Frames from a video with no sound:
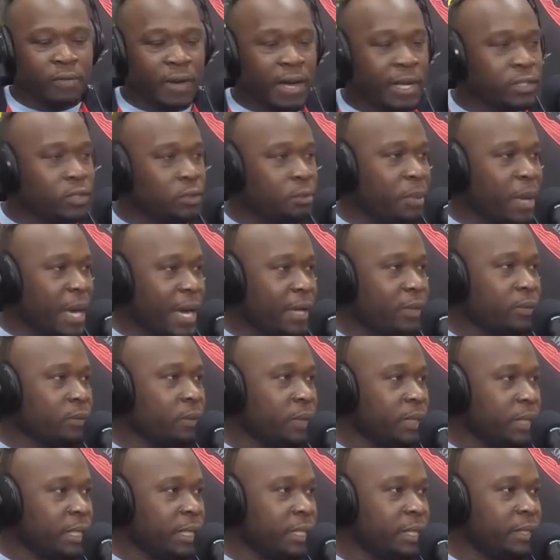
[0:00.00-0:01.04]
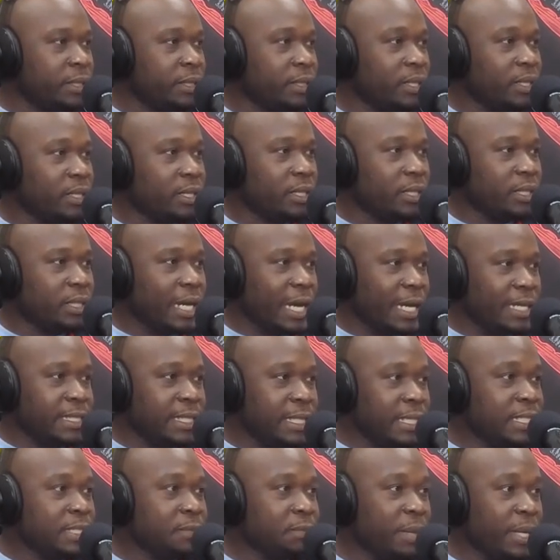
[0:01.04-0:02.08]
find your path within the
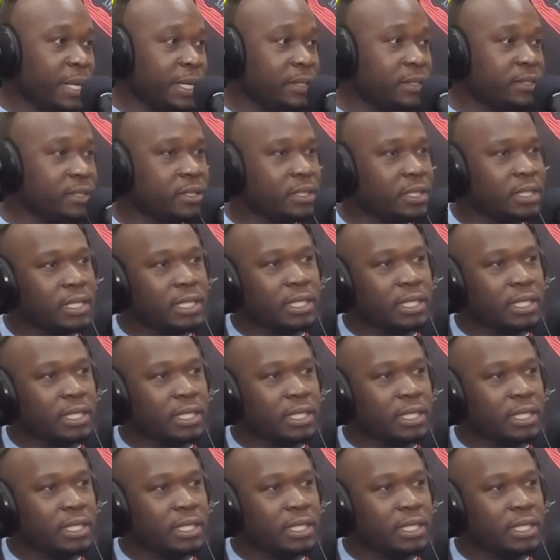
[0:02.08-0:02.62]
IT space.